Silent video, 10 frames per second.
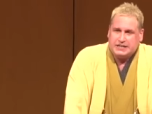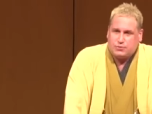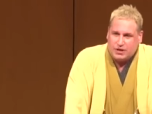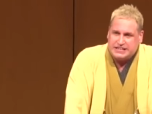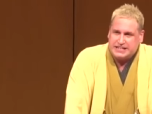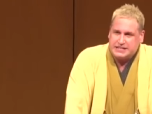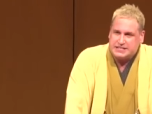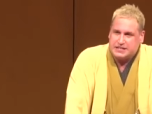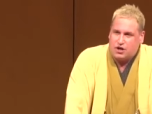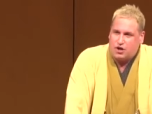20
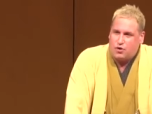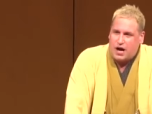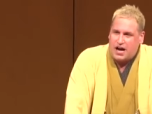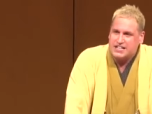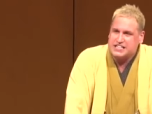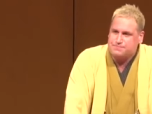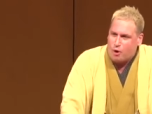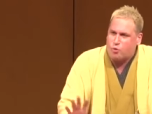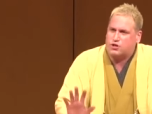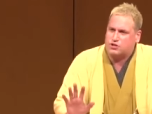years ago, I
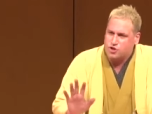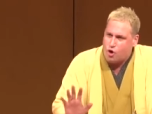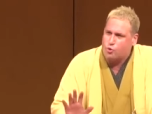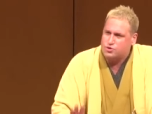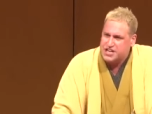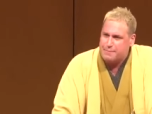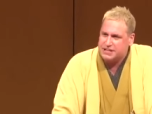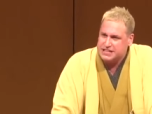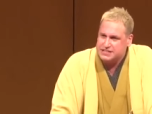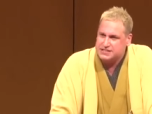spoke no
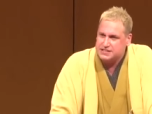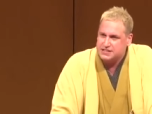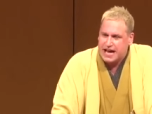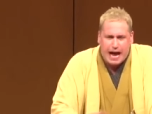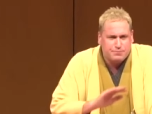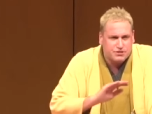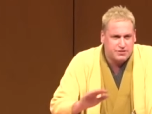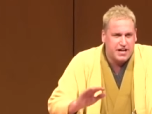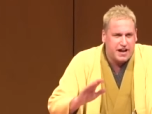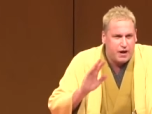Japanese.
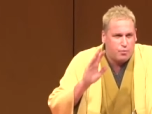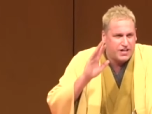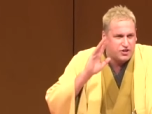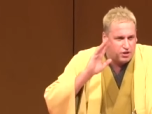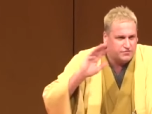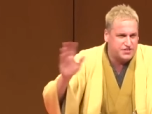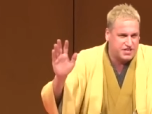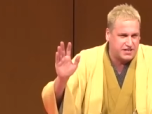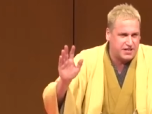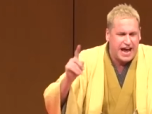Absolutely none. I went all of a
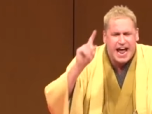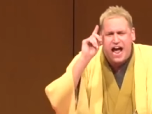sudden. I,